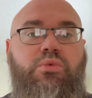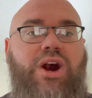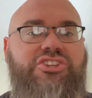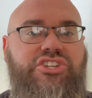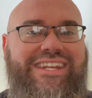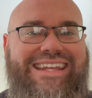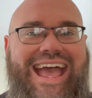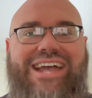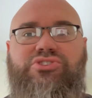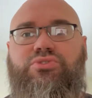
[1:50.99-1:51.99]
Washington
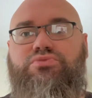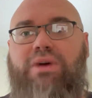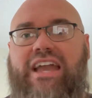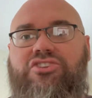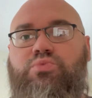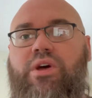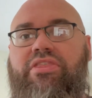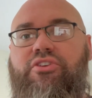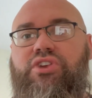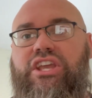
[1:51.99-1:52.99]
Nationals
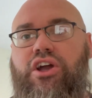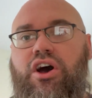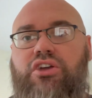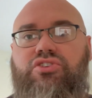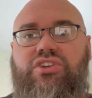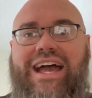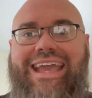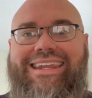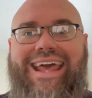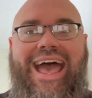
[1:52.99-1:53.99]
-130, under
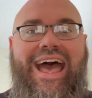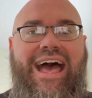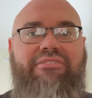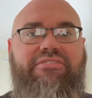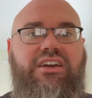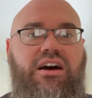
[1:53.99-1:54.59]
9.5.